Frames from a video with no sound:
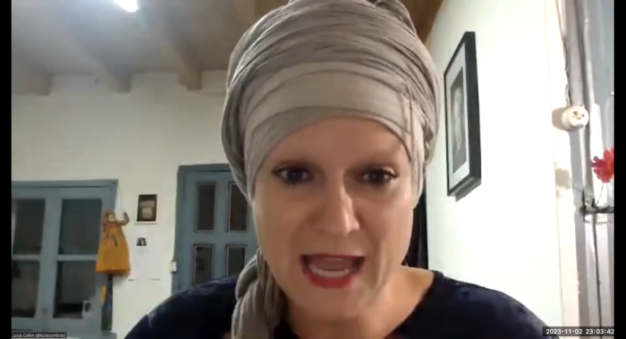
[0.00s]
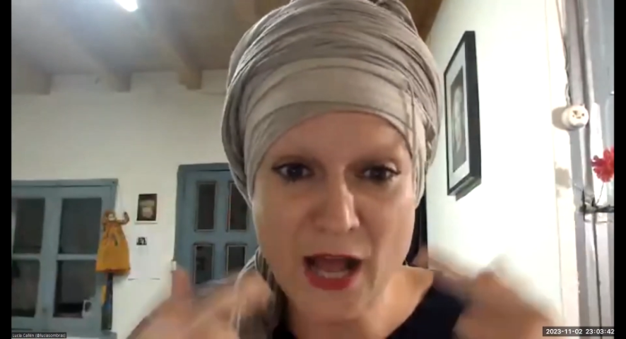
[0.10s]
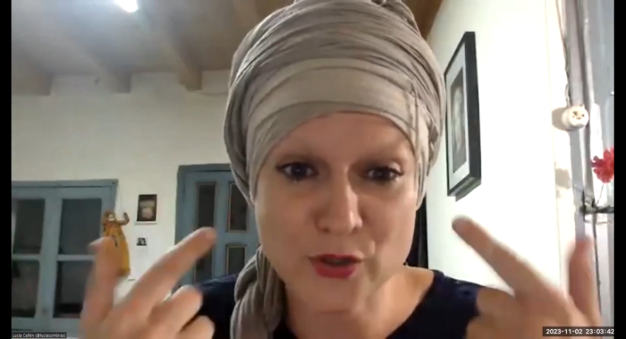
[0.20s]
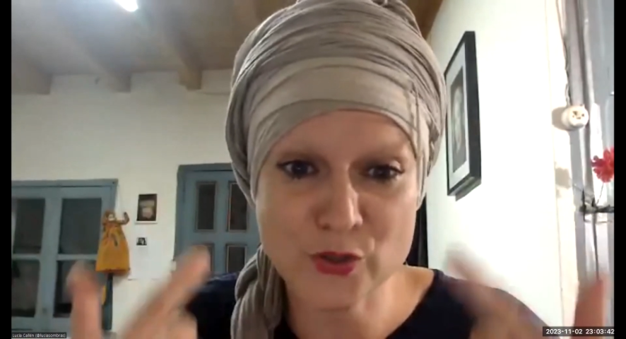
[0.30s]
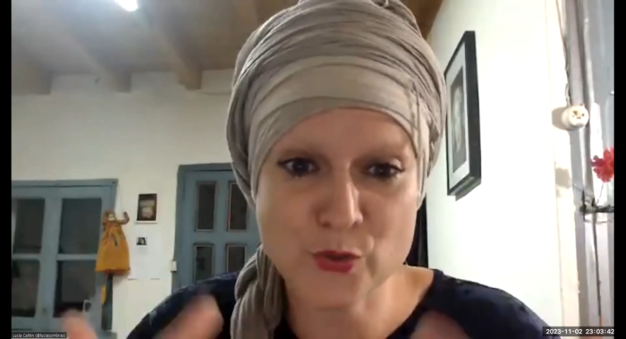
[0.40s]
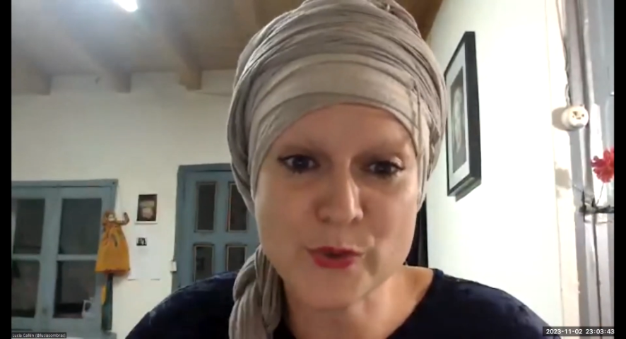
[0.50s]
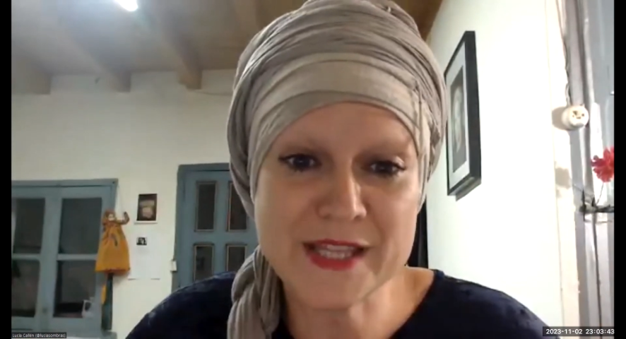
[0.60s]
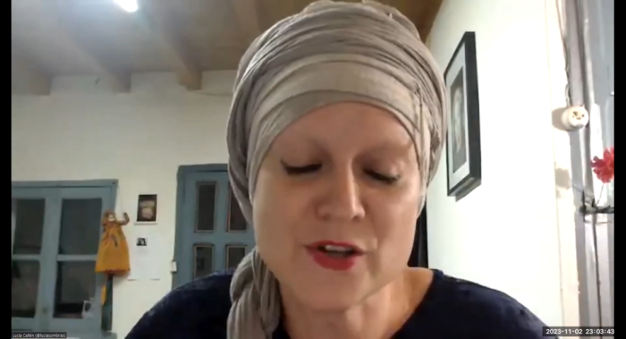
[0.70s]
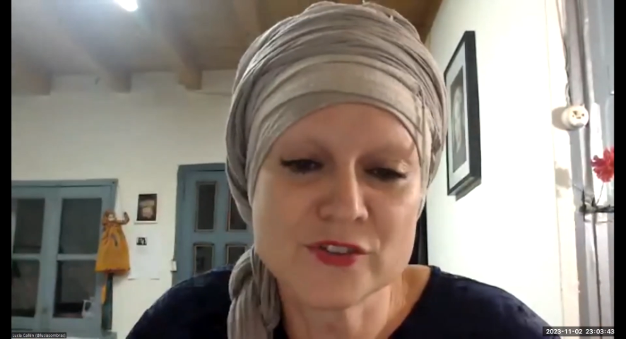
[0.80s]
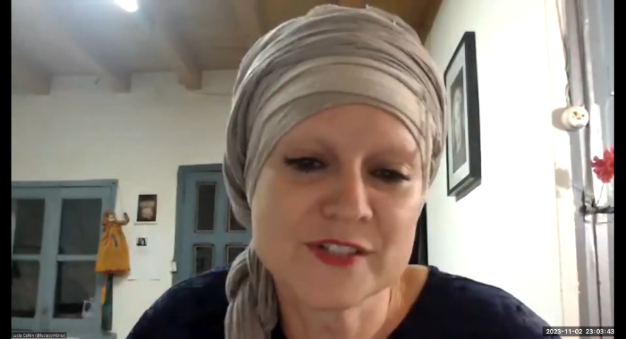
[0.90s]
although we
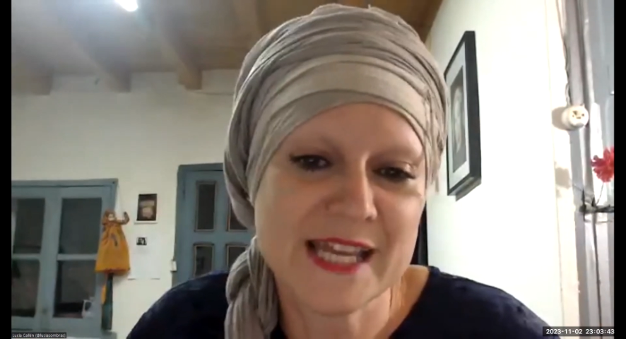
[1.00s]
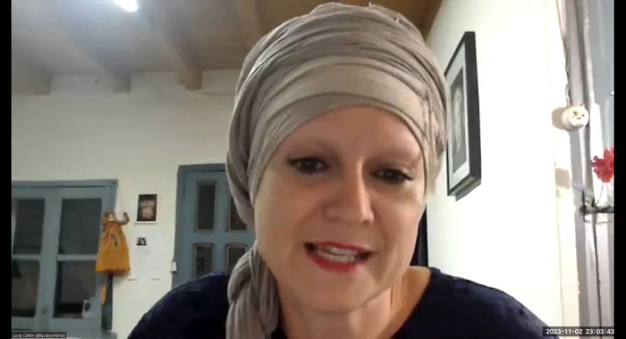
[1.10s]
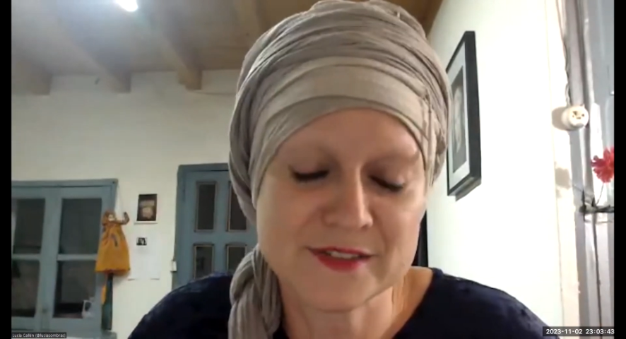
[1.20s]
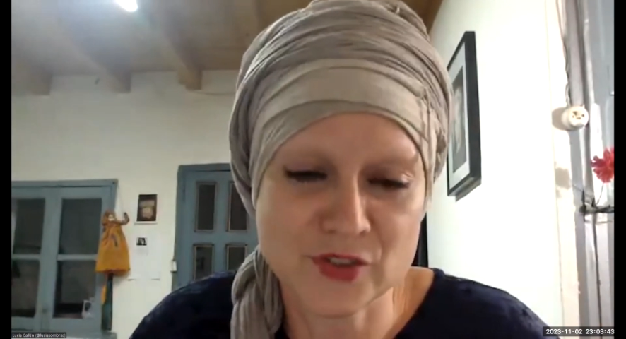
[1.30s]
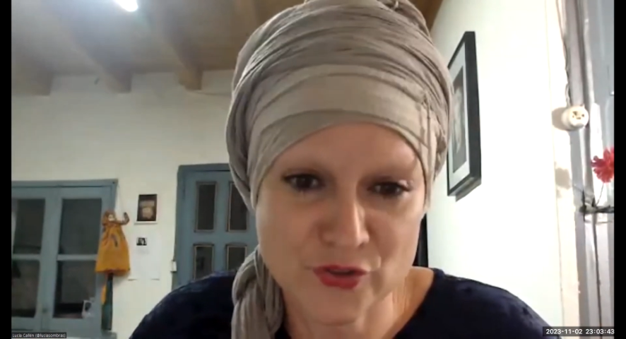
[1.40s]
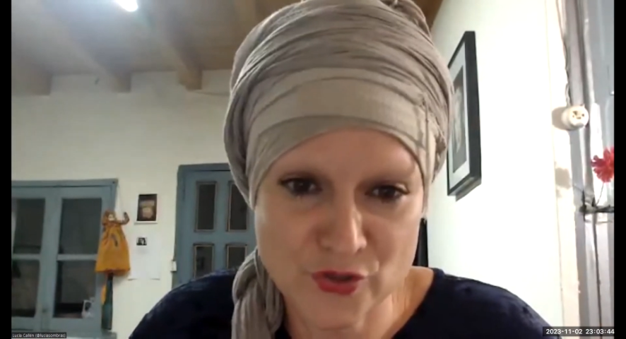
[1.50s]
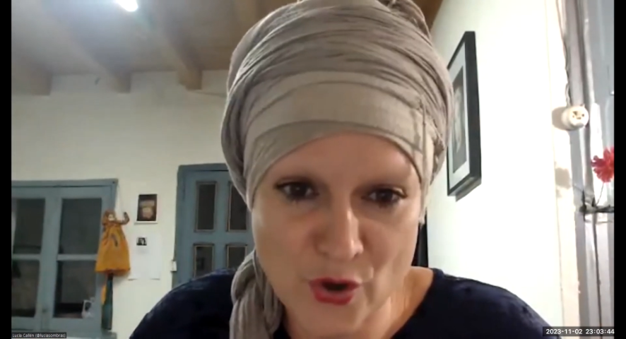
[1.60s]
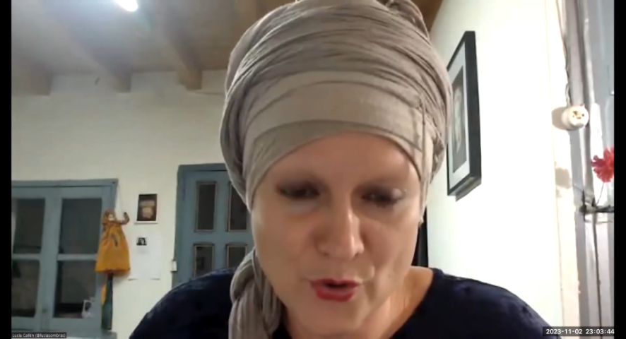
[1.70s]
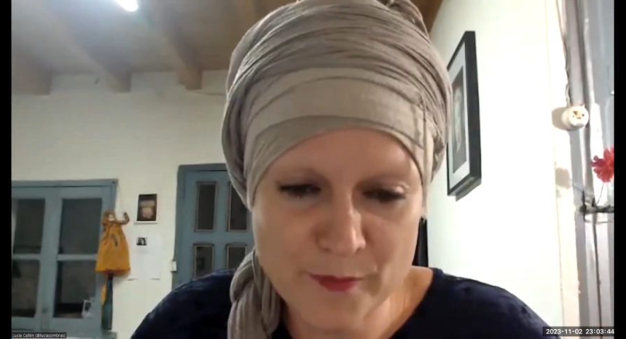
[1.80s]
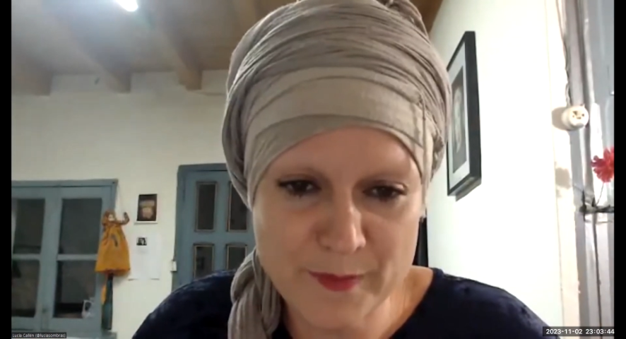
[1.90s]
don't
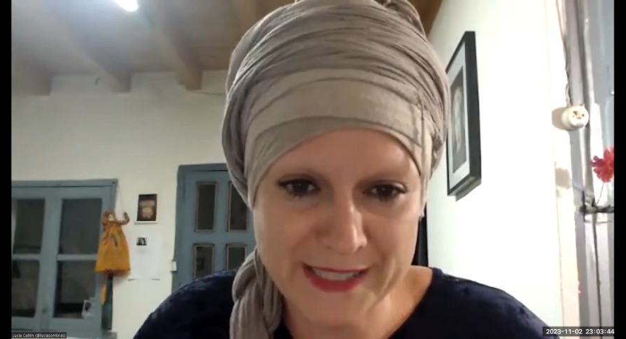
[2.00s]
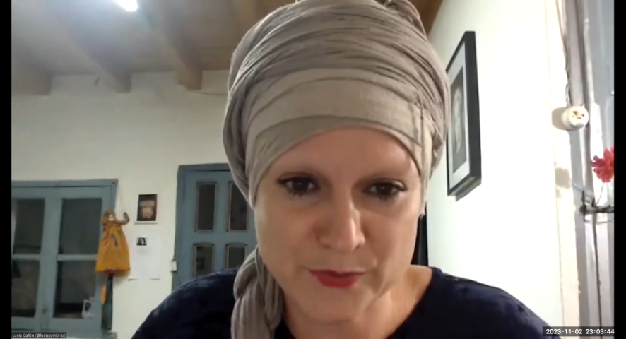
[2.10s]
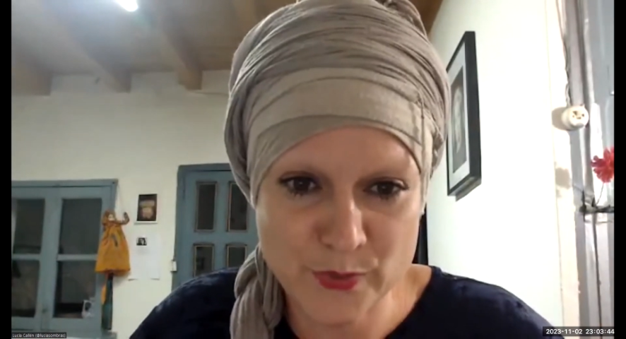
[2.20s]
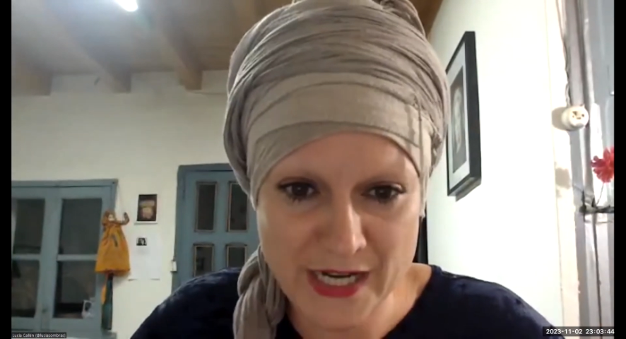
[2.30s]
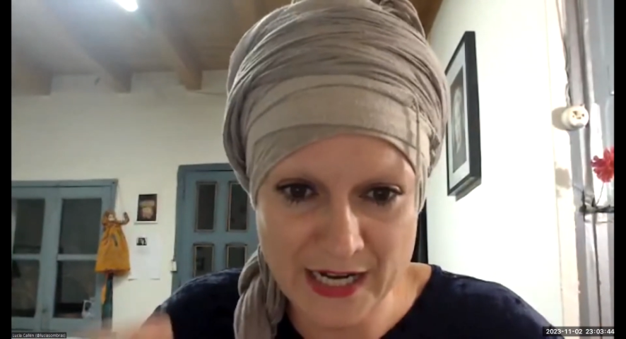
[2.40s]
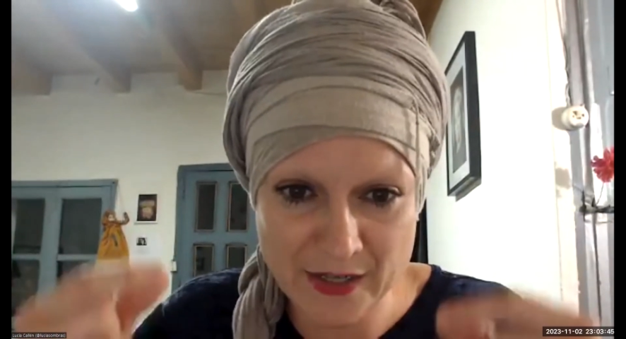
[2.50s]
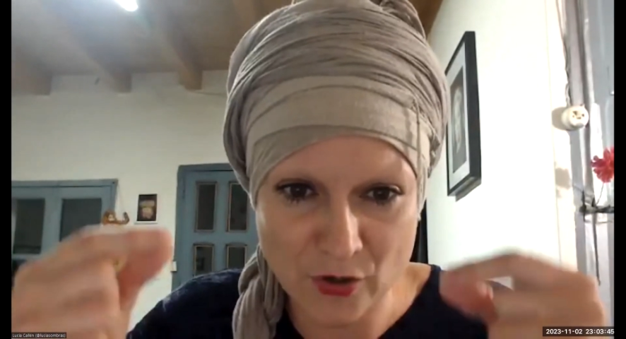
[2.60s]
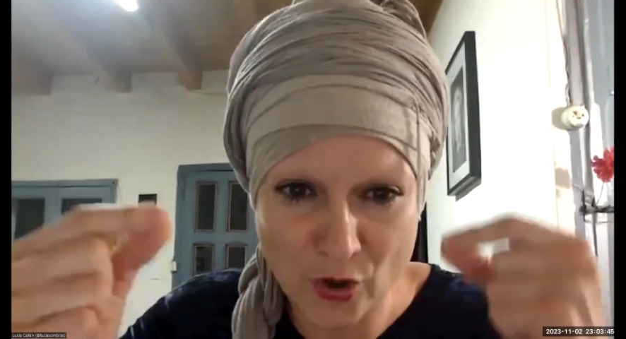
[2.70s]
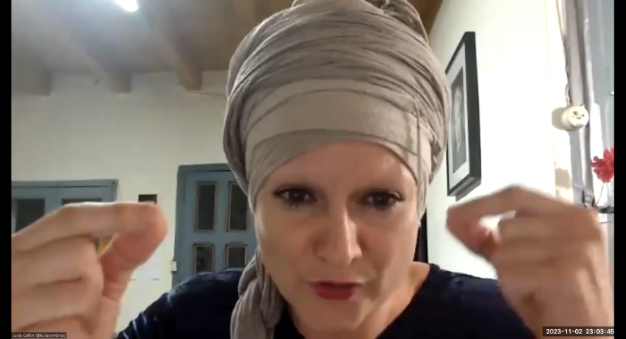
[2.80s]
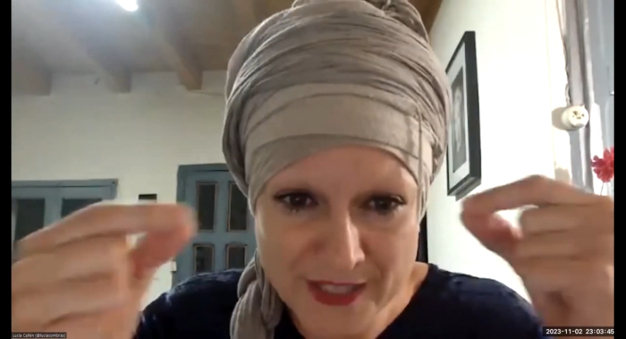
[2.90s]
know, but we are
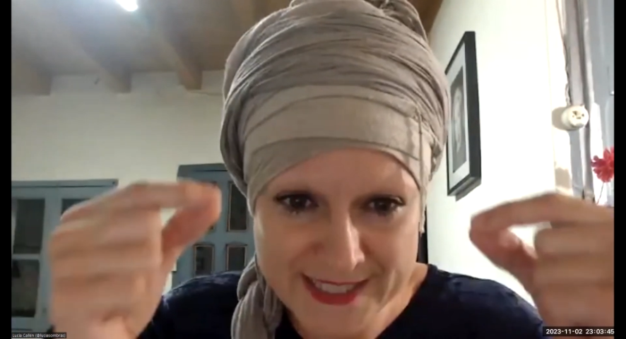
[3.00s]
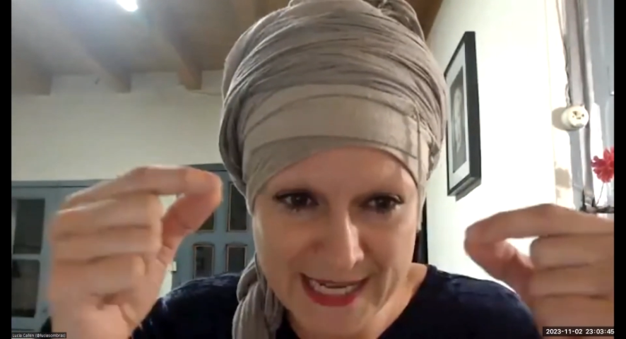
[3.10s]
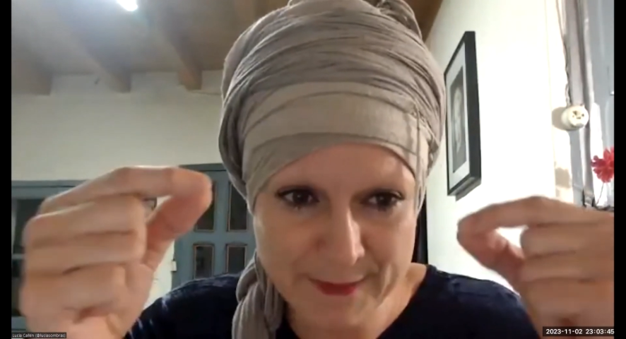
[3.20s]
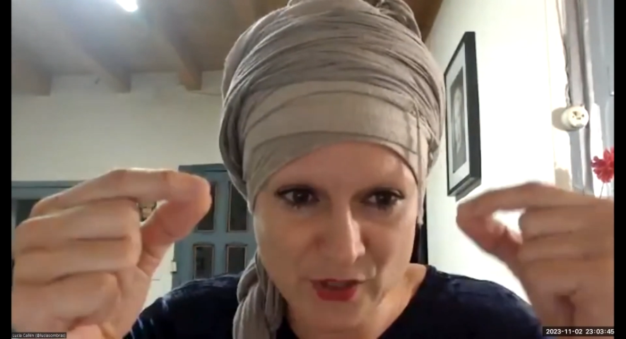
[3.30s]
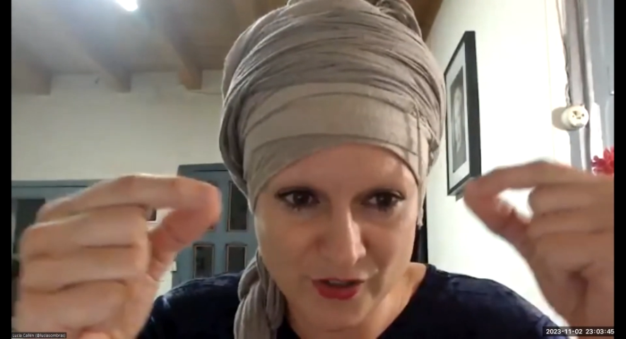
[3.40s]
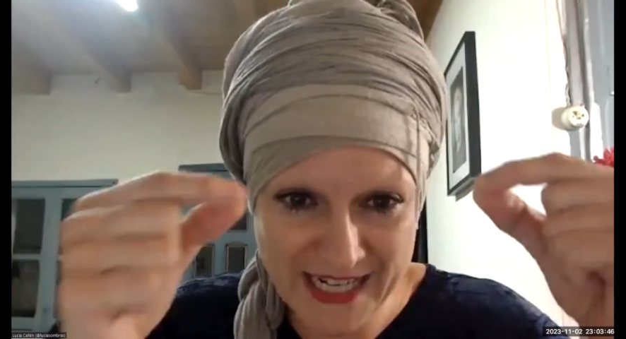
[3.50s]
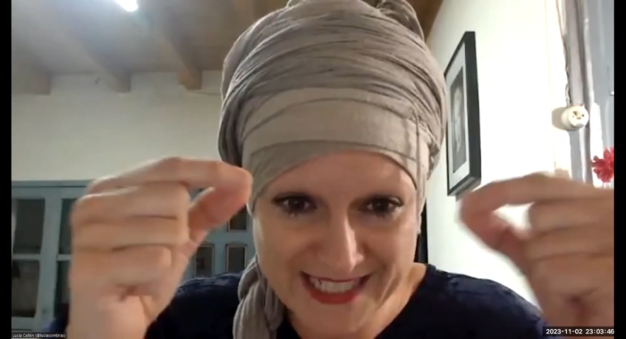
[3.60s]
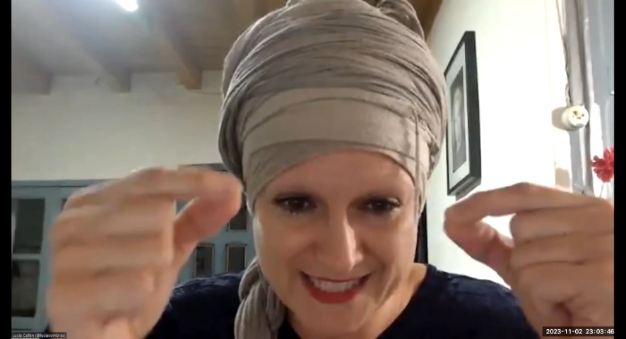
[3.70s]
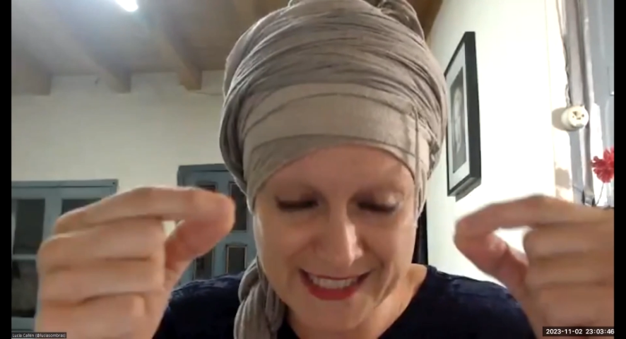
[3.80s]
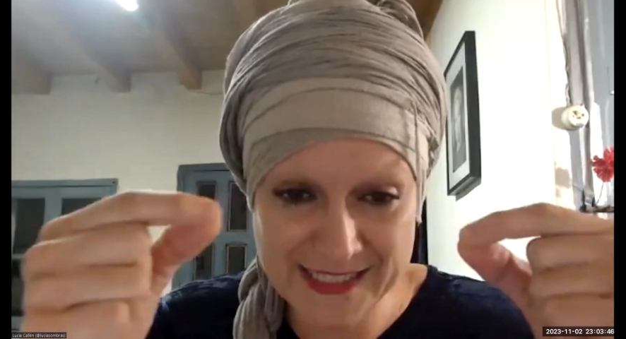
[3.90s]
all the time
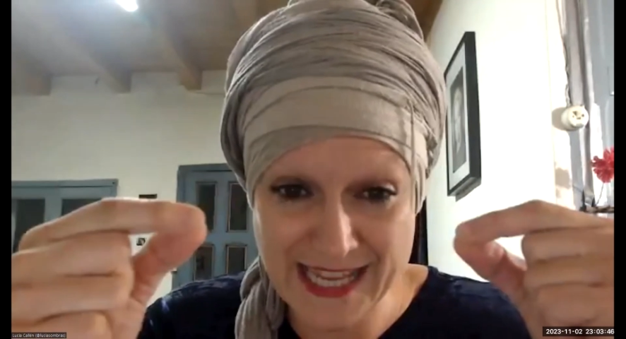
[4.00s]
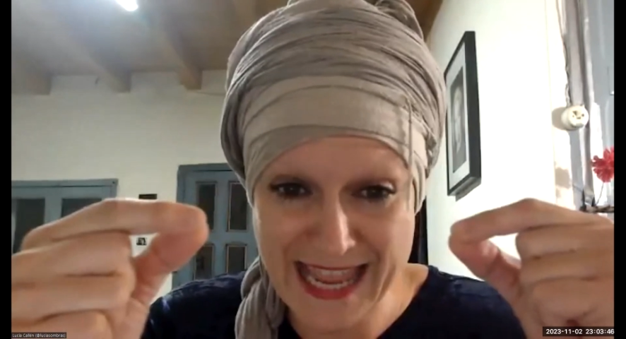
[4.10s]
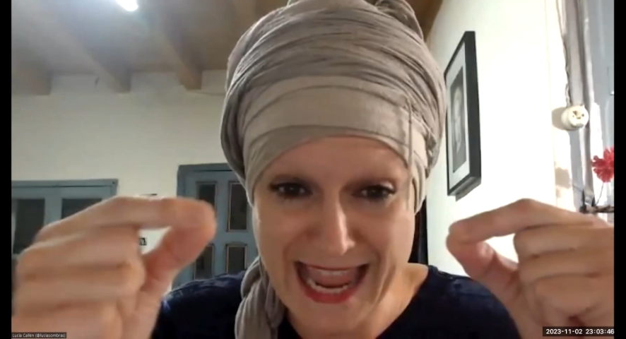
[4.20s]
connecting.